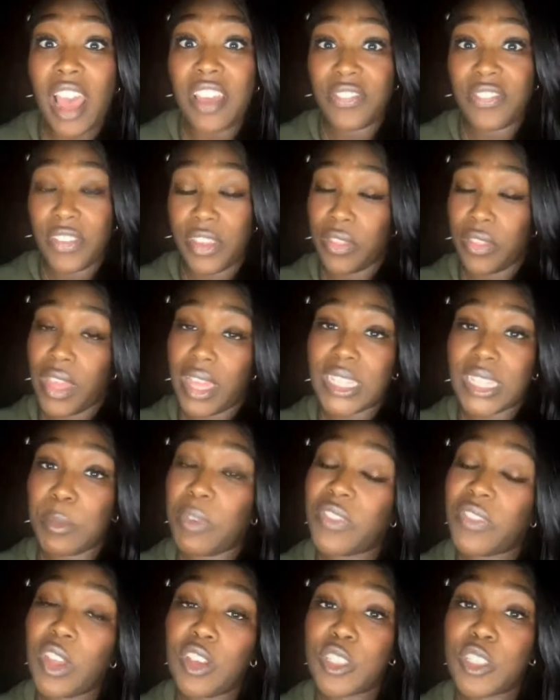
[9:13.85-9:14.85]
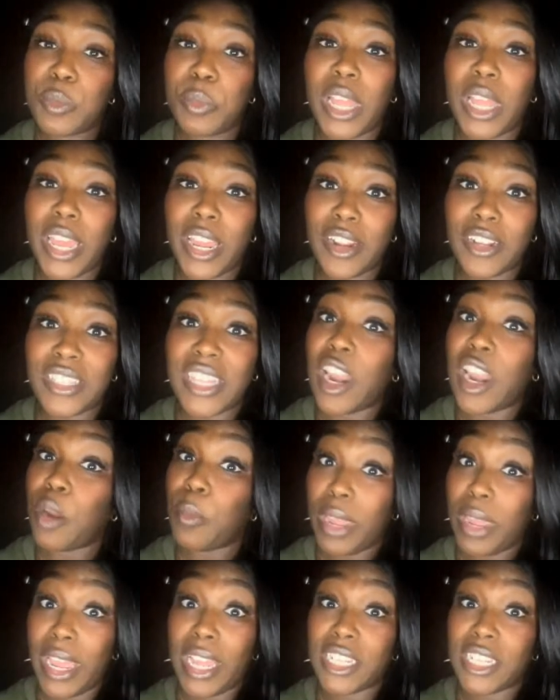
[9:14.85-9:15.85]
I feel that some of those players that are
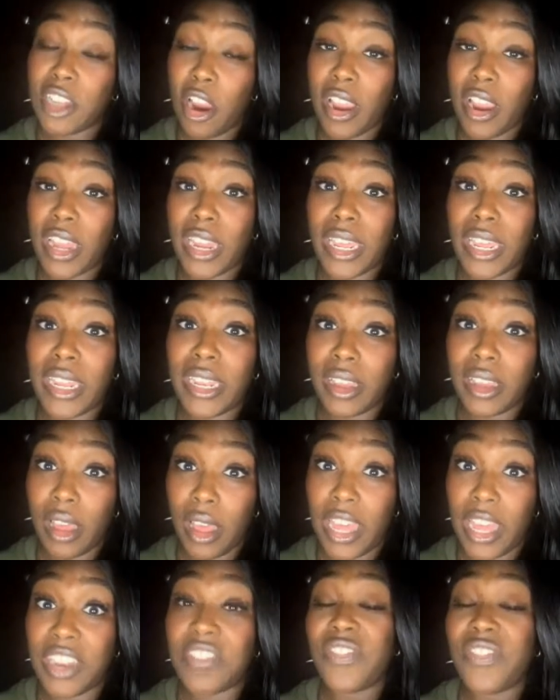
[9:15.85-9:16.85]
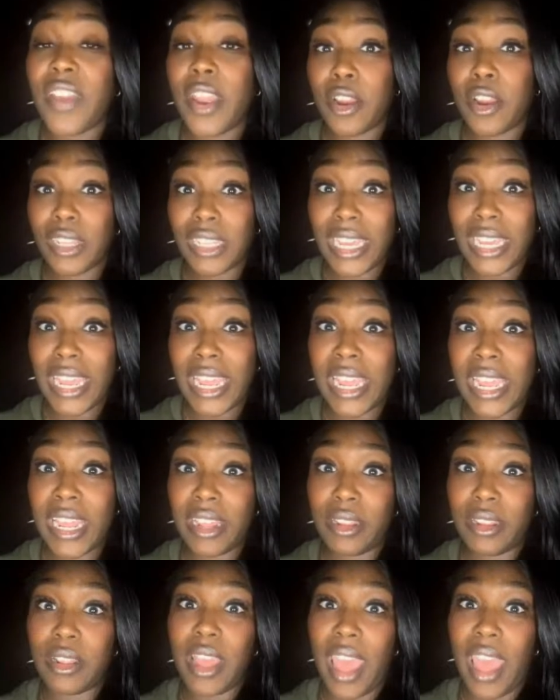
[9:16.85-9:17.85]
being targeted unfairly
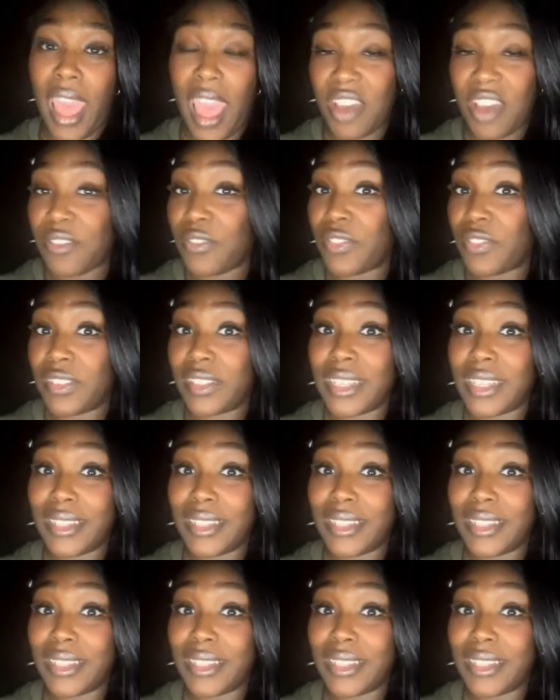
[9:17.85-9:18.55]
have